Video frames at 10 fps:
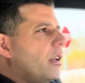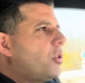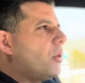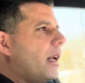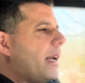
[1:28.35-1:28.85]

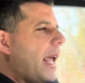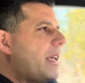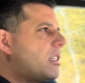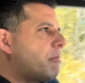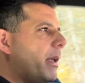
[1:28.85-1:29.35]
to an
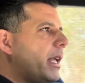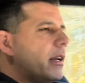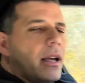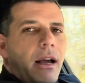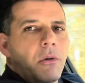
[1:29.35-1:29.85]
8-speed
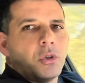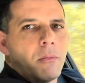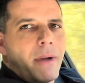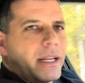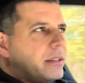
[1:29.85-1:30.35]

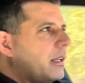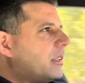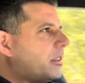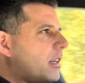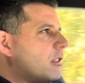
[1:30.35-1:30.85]
automatic
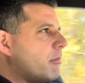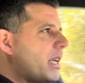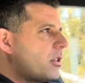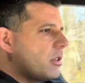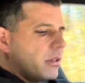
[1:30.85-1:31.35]

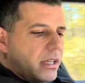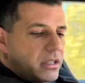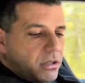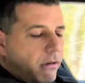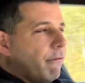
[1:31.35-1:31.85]
transmission that
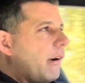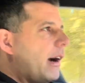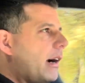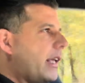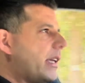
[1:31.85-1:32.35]
so
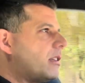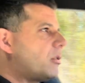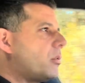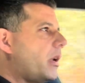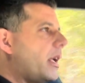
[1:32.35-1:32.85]
far is
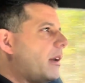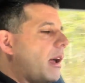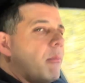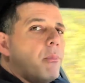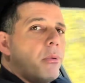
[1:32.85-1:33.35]
doing a